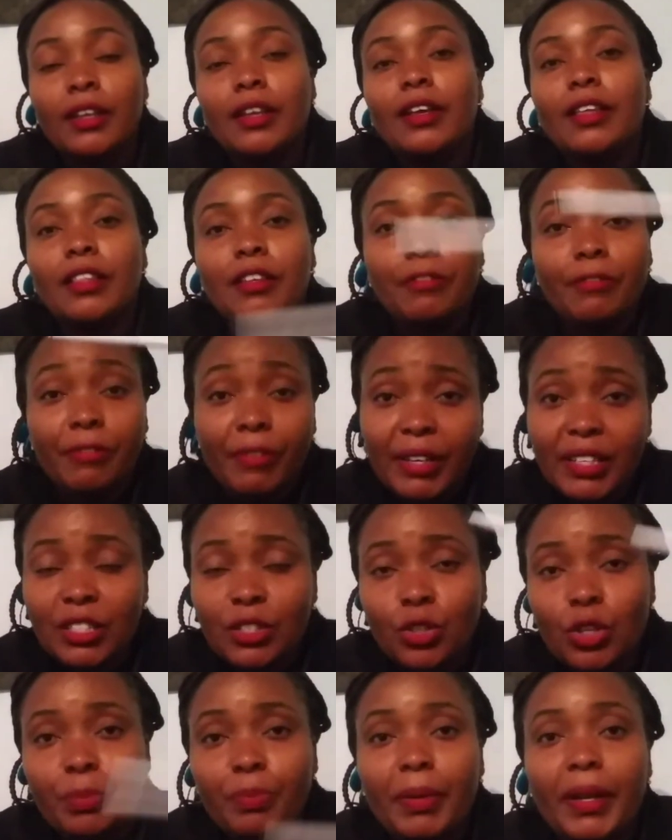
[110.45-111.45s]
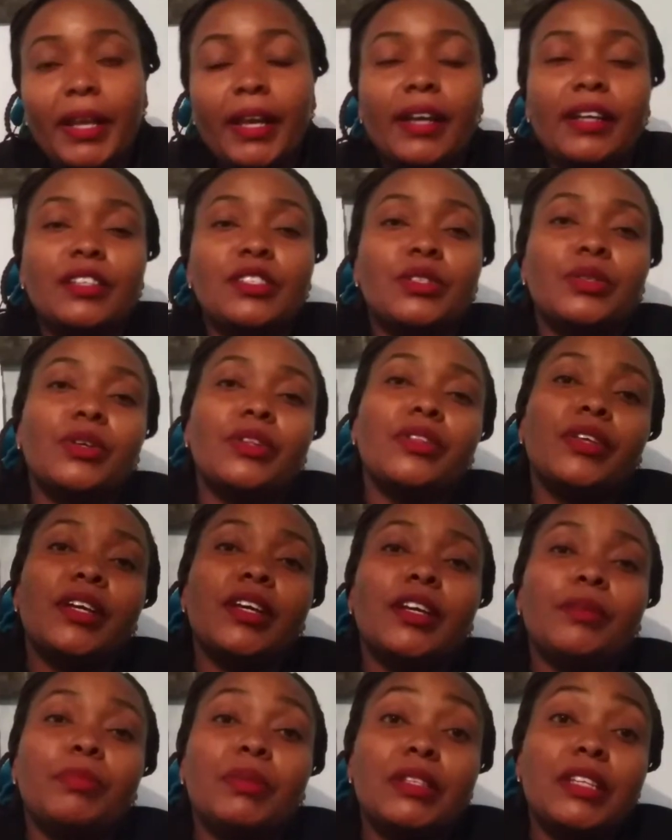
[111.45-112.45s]
The first top layer is called the
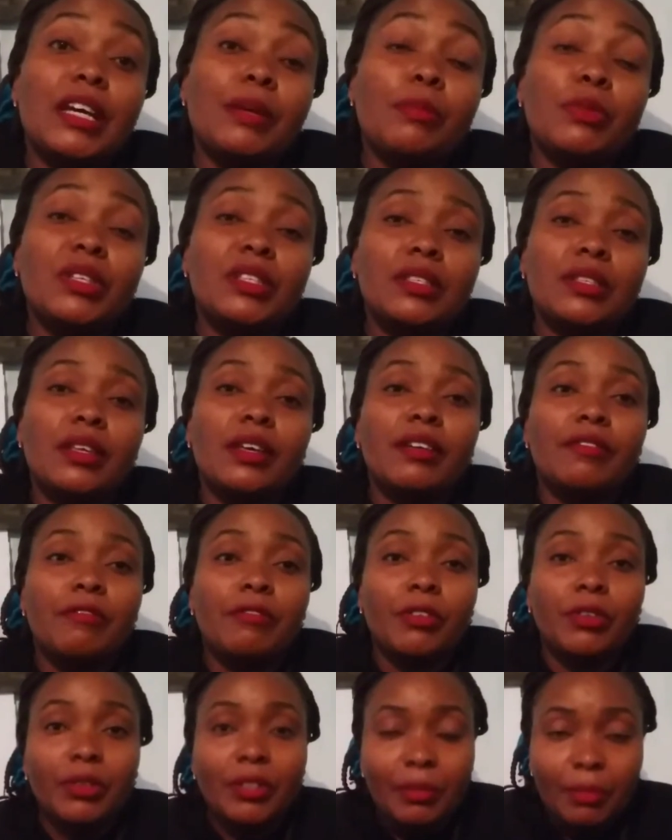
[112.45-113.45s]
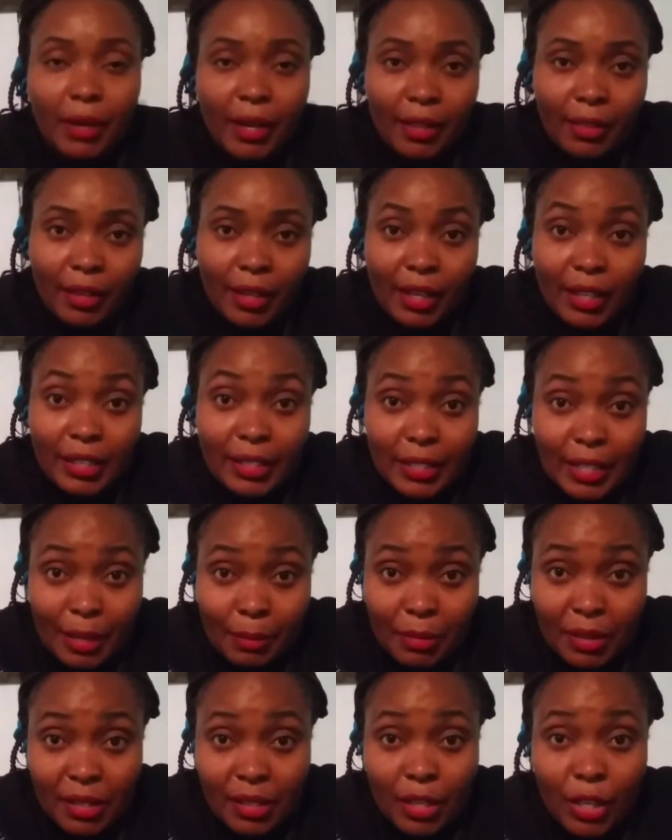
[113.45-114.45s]
epidermis, followed by the
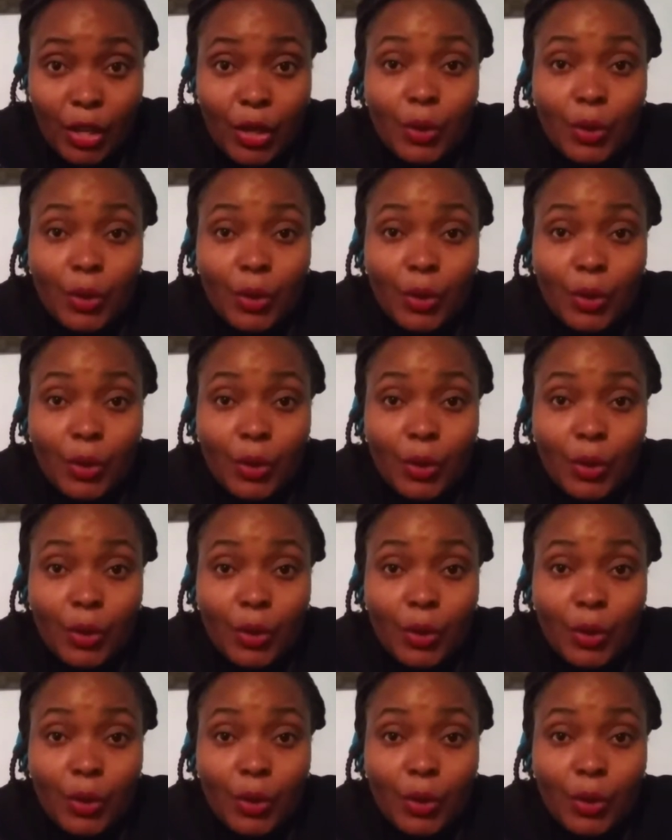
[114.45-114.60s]
dermis.